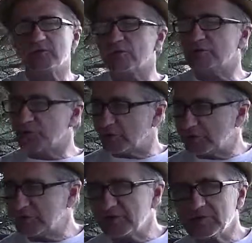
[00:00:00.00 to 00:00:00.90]

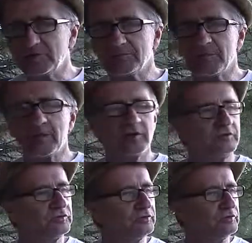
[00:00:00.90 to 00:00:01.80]
rejoice in it,
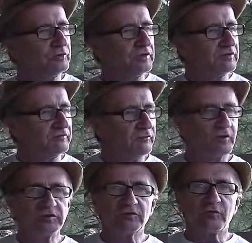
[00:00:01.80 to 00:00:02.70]
to give
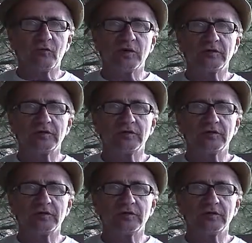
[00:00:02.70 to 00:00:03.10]
voice for it,